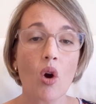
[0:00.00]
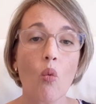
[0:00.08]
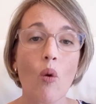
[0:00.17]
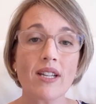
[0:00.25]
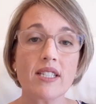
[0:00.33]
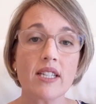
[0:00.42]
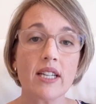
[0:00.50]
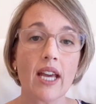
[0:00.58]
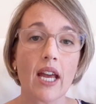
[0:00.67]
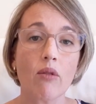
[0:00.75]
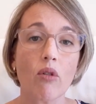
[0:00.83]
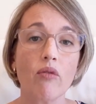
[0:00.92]
once
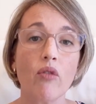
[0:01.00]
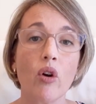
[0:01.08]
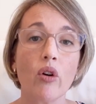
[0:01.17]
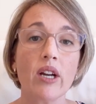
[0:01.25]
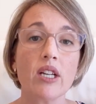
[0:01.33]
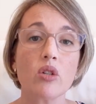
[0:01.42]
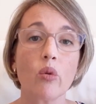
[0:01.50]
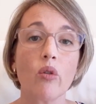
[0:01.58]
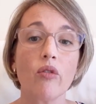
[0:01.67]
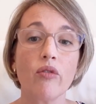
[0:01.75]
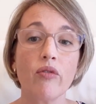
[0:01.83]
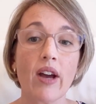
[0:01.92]
again referring to a
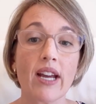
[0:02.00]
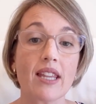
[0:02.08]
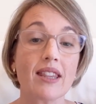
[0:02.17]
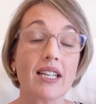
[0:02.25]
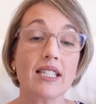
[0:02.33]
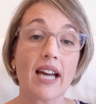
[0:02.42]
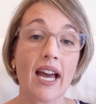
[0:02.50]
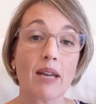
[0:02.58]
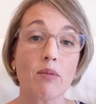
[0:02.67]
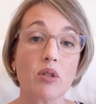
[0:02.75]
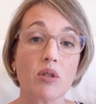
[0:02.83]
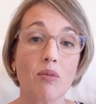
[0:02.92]
faith that is
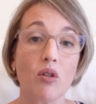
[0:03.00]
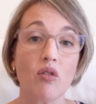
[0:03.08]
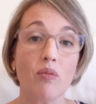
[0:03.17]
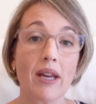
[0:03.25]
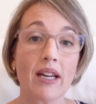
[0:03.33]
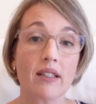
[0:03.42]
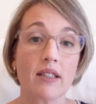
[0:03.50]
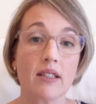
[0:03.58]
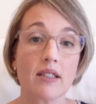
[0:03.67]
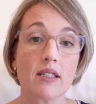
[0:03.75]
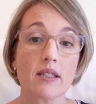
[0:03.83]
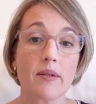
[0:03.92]
able to move
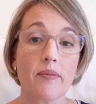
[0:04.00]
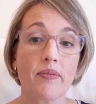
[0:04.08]
mountains.